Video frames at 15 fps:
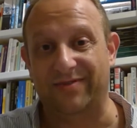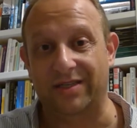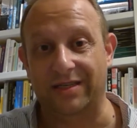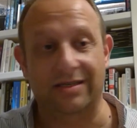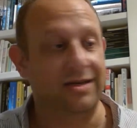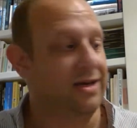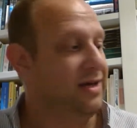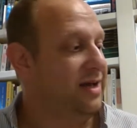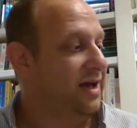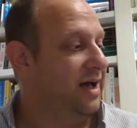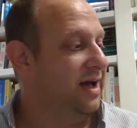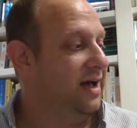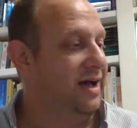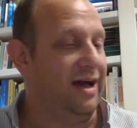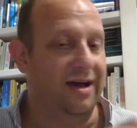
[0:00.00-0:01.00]

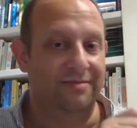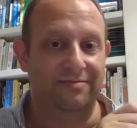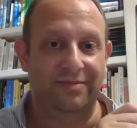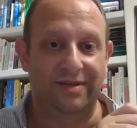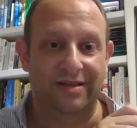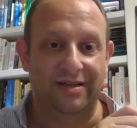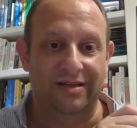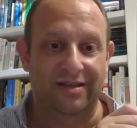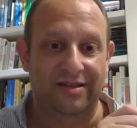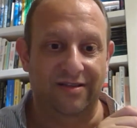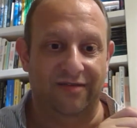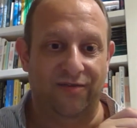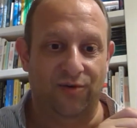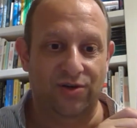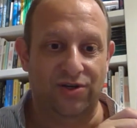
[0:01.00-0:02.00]
The Fortune
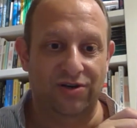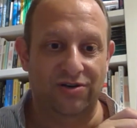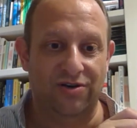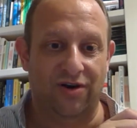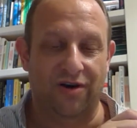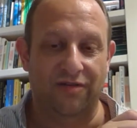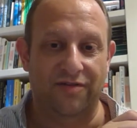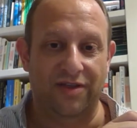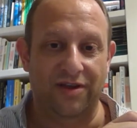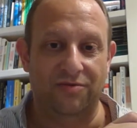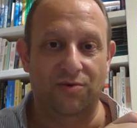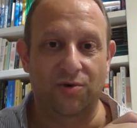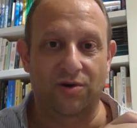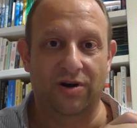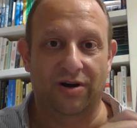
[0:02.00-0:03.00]
of the Rougon
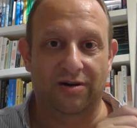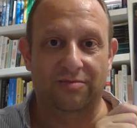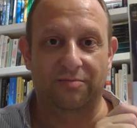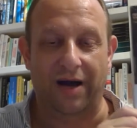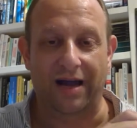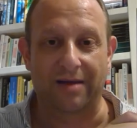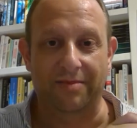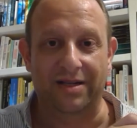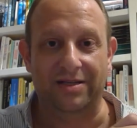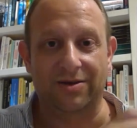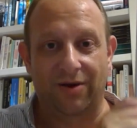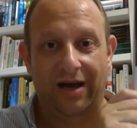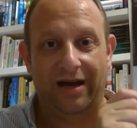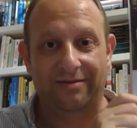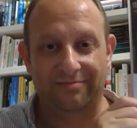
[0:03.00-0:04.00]
by Émile Zola.
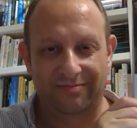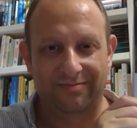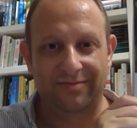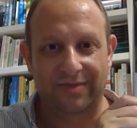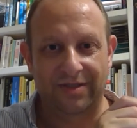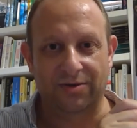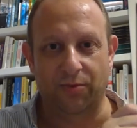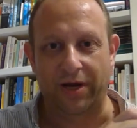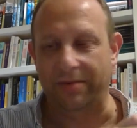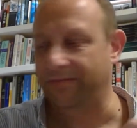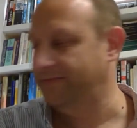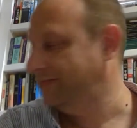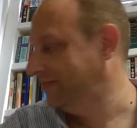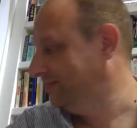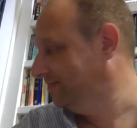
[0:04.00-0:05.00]
It's a win.
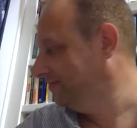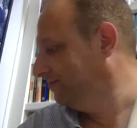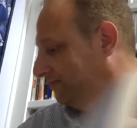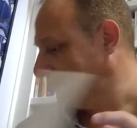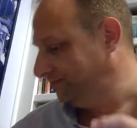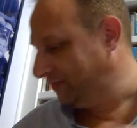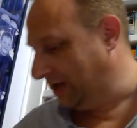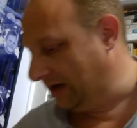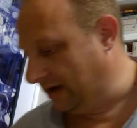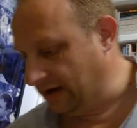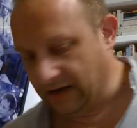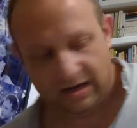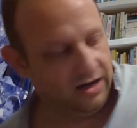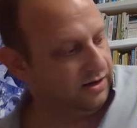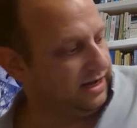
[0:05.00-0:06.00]
Okay,
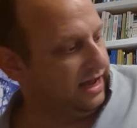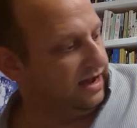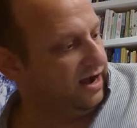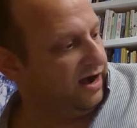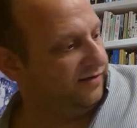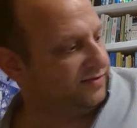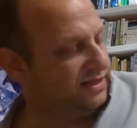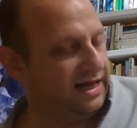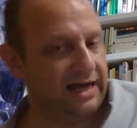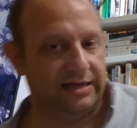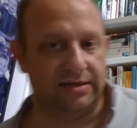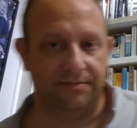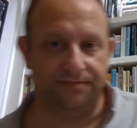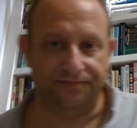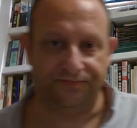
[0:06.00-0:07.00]
after that,
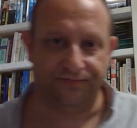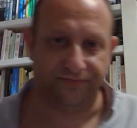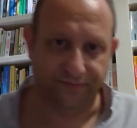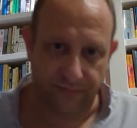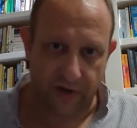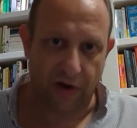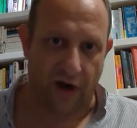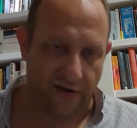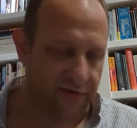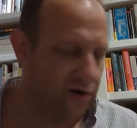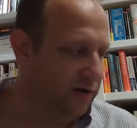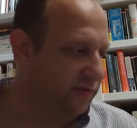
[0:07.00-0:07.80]
graphic novel again.